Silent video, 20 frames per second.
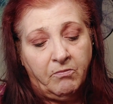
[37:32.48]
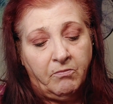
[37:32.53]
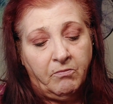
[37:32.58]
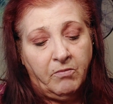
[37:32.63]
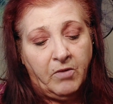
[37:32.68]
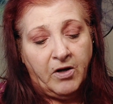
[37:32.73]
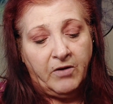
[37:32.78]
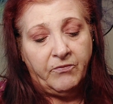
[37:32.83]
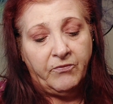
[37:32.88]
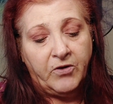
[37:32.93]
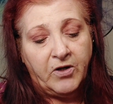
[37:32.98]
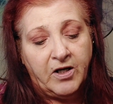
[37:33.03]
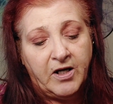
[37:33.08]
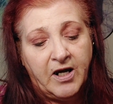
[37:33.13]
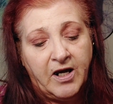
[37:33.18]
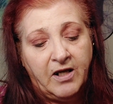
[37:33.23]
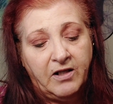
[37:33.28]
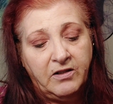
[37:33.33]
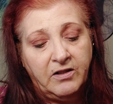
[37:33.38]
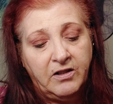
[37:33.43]
My friend
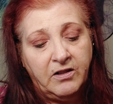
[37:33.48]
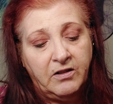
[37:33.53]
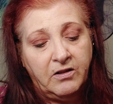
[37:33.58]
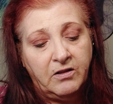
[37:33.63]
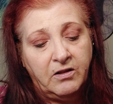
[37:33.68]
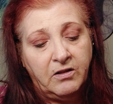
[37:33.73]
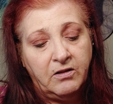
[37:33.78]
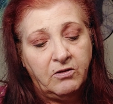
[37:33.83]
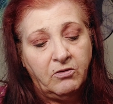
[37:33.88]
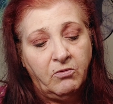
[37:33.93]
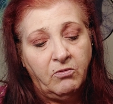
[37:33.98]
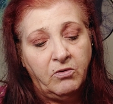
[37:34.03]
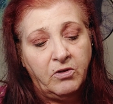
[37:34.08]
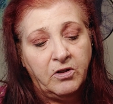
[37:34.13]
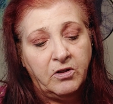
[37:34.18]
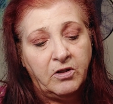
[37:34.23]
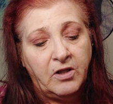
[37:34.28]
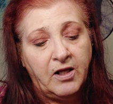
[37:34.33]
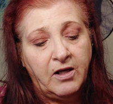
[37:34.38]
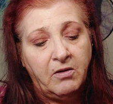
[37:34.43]
Kathy is, is,
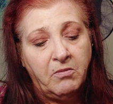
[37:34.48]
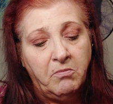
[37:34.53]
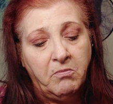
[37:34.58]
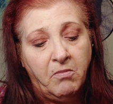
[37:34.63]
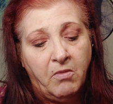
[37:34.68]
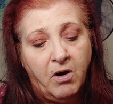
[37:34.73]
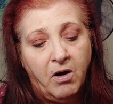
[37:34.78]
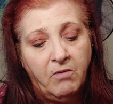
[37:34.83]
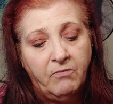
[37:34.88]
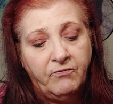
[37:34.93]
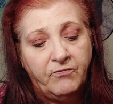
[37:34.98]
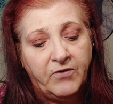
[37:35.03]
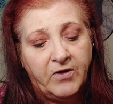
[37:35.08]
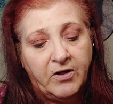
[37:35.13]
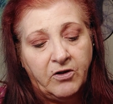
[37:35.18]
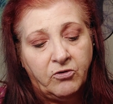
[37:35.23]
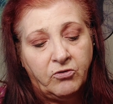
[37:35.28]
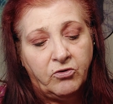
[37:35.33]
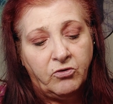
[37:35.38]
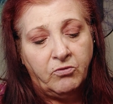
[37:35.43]
is like a mom
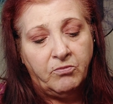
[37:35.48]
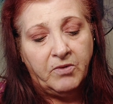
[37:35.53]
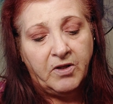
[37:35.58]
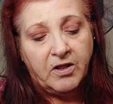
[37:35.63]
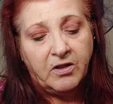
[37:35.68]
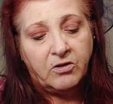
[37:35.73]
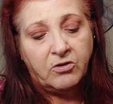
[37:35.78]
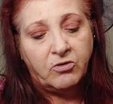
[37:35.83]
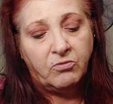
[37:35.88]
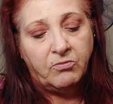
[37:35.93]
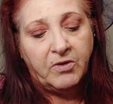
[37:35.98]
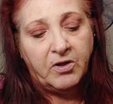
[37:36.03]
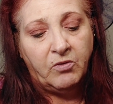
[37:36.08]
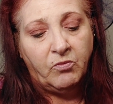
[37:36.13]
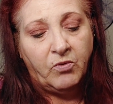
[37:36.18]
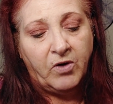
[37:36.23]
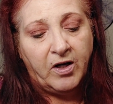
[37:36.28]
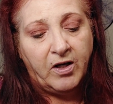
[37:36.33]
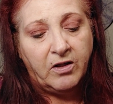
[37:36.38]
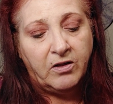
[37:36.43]
figure to me in so many
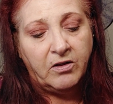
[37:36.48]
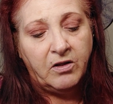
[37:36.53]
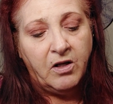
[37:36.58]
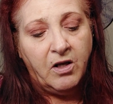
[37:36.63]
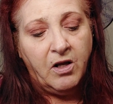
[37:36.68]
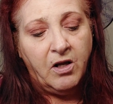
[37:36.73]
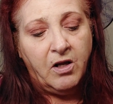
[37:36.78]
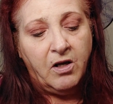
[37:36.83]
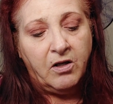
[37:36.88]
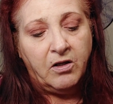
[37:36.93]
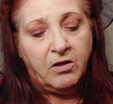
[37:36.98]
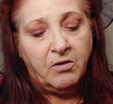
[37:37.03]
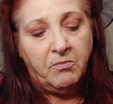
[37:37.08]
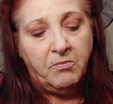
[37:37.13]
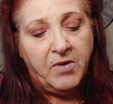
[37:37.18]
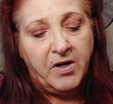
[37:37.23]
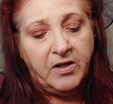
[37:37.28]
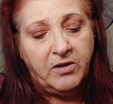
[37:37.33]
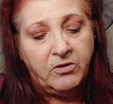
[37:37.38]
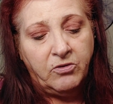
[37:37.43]
ways, a
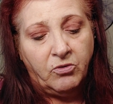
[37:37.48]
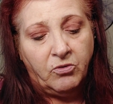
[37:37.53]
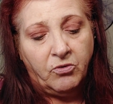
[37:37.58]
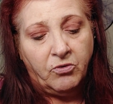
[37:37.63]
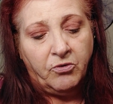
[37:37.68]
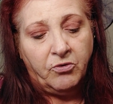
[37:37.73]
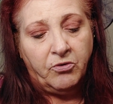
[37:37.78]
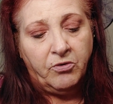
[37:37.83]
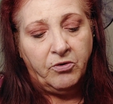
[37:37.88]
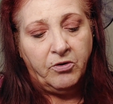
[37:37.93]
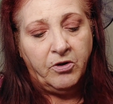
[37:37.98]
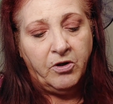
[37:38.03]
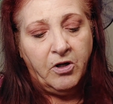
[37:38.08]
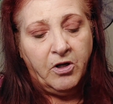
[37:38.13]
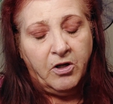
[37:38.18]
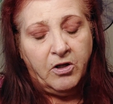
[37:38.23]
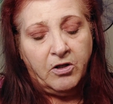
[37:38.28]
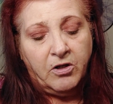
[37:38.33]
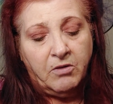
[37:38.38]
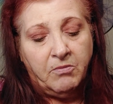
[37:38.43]
mentor
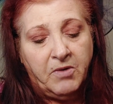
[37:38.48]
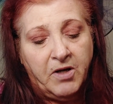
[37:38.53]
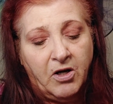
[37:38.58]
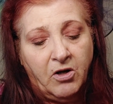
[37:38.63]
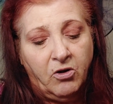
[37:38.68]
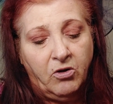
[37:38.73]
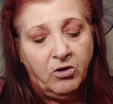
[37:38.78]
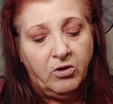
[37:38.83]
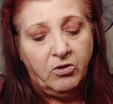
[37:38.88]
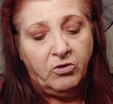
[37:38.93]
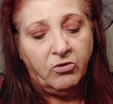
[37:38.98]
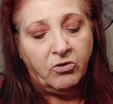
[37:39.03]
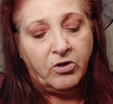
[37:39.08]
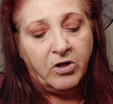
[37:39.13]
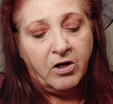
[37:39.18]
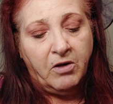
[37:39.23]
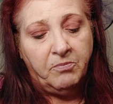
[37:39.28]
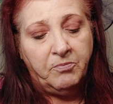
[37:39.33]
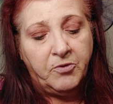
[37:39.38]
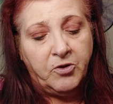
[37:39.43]
that made look
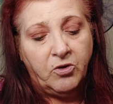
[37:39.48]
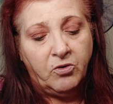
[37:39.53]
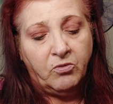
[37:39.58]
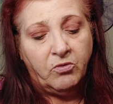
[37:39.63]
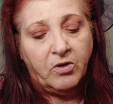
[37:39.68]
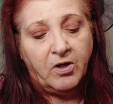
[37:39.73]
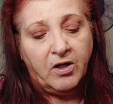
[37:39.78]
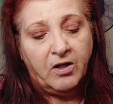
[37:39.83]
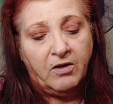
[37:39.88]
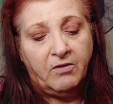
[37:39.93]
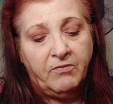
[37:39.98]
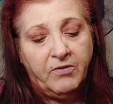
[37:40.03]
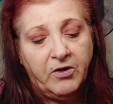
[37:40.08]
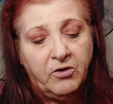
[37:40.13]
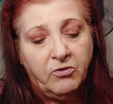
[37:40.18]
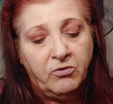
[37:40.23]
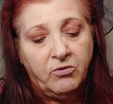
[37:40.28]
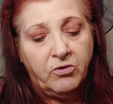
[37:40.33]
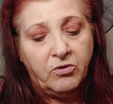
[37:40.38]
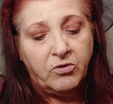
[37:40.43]
up to. I love
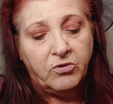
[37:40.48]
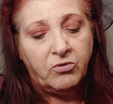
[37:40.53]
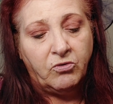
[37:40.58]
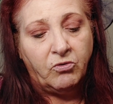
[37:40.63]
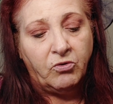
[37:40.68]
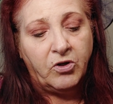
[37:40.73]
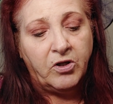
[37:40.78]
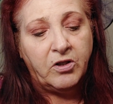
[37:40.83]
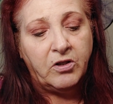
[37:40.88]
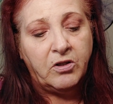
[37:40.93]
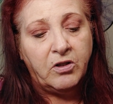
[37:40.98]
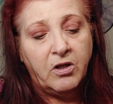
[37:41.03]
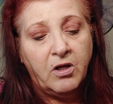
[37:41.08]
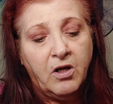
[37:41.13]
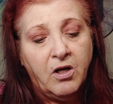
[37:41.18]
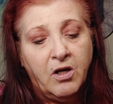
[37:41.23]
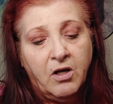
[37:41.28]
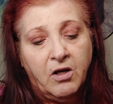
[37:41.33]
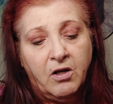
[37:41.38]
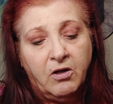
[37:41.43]
hearing the stories,
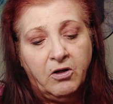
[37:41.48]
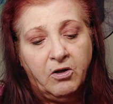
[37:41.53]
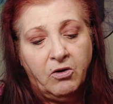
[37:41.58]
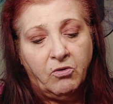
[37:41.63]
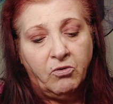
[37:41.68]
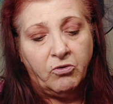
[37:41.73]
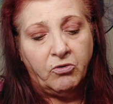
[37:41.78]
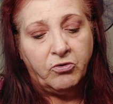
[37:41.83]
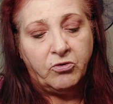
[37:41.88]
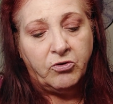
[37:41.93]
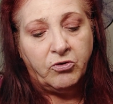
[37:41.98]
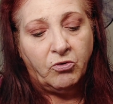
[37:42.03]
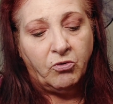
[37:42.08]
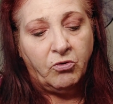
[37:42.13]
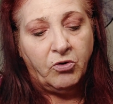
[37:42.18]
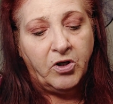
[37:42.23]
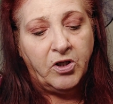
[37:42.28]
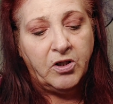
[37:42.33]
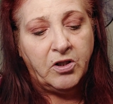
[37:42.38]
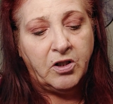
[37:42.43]
you know, her
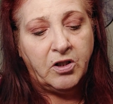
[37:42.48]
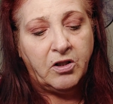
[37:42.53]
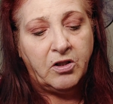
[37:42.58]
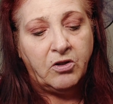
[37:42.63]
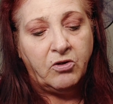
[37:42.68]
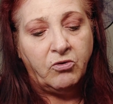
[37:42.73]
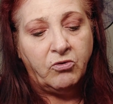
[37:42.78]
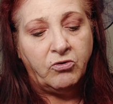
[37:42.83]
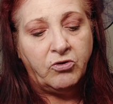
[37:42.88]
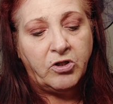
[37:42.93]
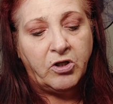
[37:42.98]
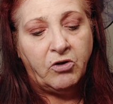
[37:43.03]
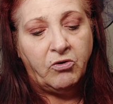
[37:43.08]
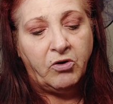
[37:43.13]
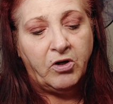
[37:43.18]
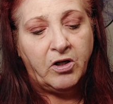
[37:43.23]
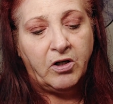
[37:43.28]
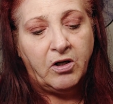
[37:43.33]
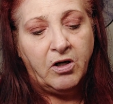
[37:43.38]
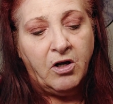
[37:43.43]
stories and her
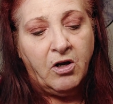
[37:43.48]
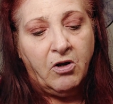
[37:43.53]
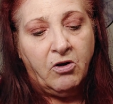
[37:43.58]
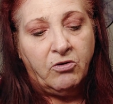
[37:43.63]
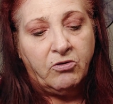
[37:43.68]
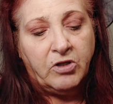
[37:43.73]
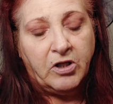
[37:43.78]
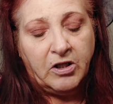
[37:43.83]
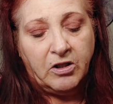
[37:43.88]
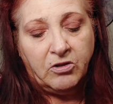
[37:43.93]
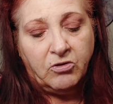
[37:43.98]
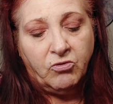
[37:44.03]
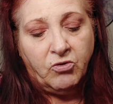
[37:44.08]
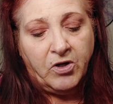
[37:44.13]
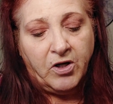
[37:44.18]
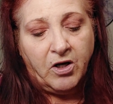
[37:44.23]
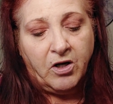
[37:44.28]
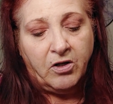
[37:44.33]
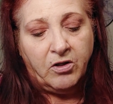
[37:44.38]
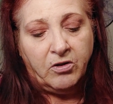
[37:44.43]
sharing things
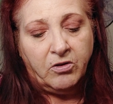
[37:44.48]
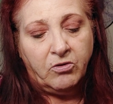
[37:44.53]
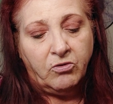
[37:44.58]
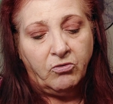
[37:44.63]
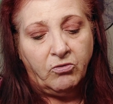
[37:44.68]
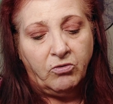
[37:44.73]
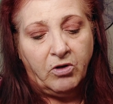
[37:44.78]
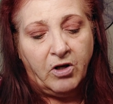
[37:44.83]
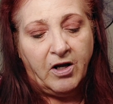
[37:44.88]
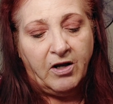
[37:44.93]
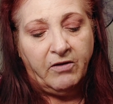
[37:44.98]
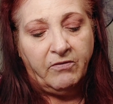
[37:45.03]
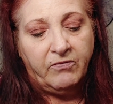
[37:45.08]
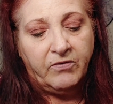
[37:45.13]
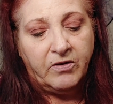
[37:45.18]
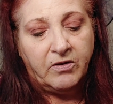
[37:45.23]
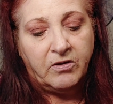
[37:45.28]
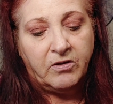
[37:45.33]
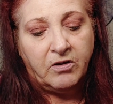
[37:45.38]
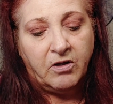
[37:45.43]
going on in her life
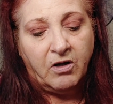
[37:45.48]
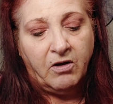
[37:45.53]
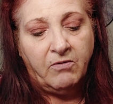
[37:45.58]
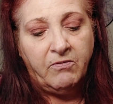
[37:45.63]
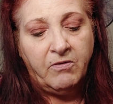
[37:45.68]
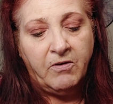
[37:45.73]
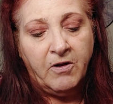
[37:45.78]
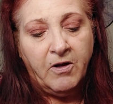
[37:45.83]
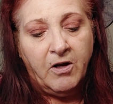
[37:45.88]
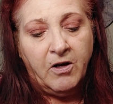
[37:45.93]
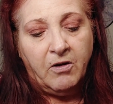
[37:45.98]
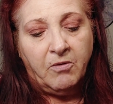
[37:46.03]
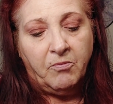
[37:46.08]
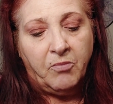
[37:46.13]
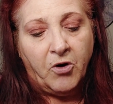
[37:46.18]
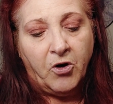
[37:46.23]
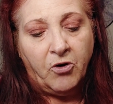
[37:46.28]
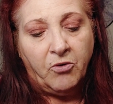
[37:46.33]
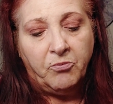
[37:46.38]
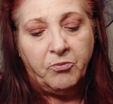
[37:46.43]
and stuff.
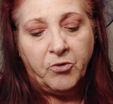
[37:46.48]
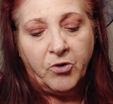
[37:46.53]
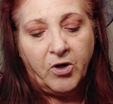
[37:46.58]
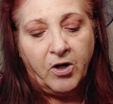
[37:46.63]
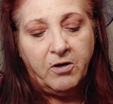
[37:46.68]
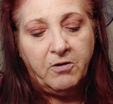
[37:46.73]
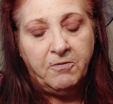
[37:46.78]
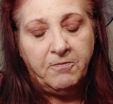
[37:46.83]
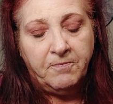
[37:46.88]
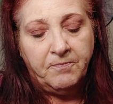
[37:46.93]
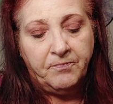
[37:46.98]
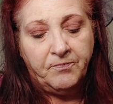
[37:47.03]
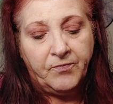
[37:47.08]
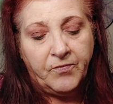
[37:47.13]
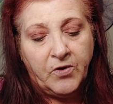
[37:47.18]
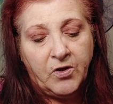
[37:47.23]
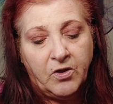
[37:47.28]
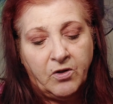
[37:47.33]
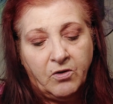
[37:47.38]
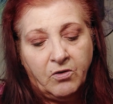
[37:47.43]
Barbara,
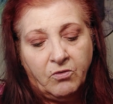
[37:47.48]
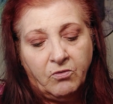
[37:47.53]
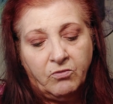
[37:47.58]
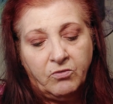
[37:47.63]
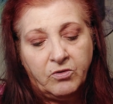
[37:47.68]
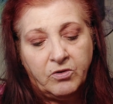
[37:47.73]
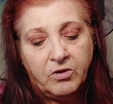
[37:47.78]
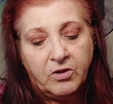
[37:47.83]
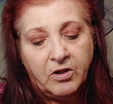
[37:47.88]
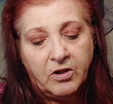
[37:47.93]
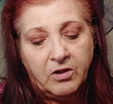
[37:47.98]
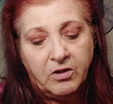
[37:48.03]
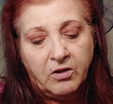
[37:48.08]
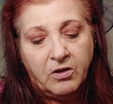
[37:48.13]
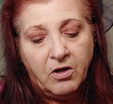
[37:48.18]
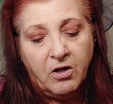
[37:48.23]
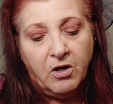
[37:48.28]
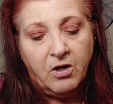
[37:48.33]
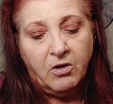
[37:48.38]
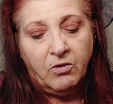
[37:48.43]
you know, is, is
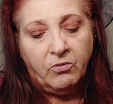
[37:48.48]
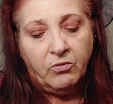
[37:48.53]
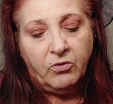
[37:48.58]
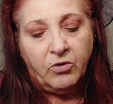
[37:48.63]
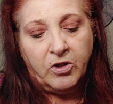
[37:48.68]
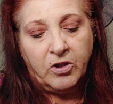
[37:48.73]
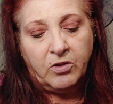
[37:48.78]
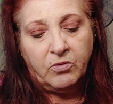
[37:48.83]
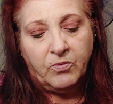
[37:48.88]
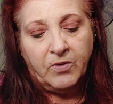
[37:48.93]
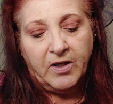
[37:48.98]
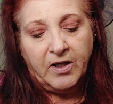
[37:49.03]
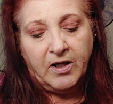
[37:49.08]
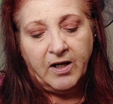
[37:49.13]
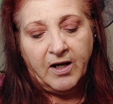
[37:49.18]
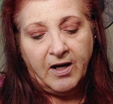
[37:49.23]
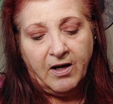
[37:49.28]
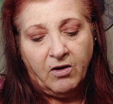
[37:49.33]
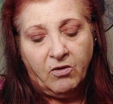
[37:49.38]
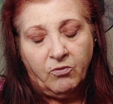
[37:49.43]
really sweet
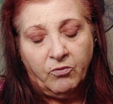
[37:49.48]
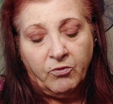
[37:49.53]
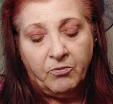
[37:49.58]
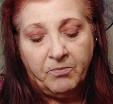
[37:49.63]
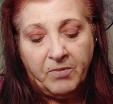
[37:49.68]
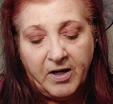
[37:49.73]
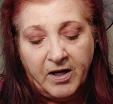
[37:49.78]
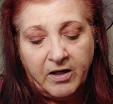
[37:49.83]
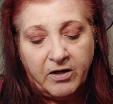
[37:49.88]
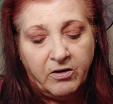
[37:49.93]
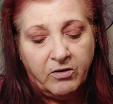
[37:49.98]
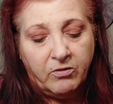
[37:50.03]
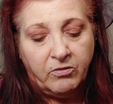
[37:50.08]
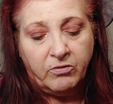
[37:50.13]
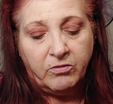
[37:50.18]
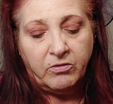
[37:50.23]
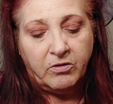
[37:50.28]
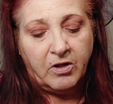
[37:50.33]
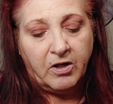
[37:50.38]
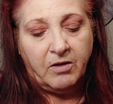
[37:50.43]
gal.
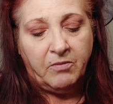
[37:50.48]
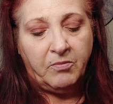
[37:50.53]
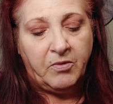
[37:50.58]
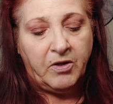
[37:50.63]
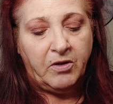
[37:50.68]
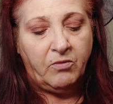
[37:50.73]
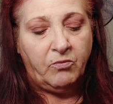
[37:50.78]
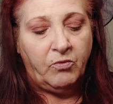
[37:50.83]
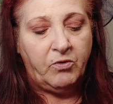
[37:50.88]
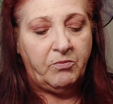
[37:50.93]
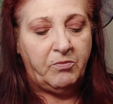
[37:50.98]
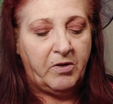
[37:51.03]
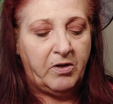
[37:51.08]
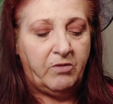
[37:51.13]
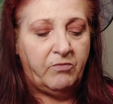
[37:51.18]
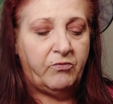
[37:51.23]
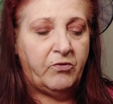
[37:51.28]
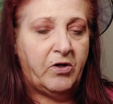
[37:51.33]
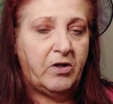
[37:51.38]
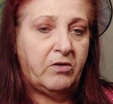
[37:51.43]
Rebecca and I have been we've
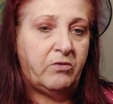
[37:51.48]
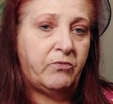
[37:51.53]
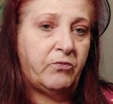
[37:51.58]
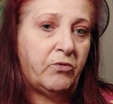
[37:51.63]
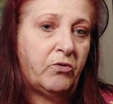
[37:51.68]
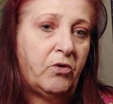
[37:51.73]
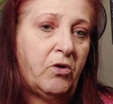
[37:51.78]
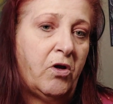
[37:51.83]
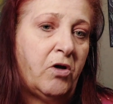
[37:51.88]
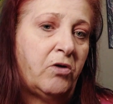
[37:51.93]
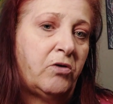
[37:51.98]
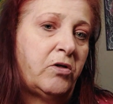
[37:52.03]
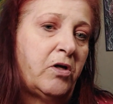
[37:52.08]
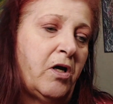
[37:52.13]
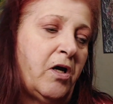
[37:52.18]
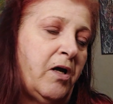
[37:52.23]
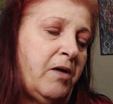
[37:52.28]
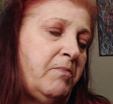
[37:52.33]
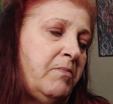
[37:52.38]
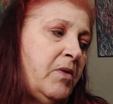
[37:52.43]
been friends for a long
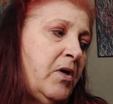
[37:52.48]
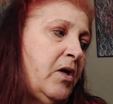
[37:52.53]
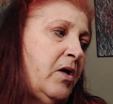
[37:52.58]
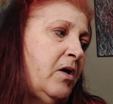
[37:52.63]
time.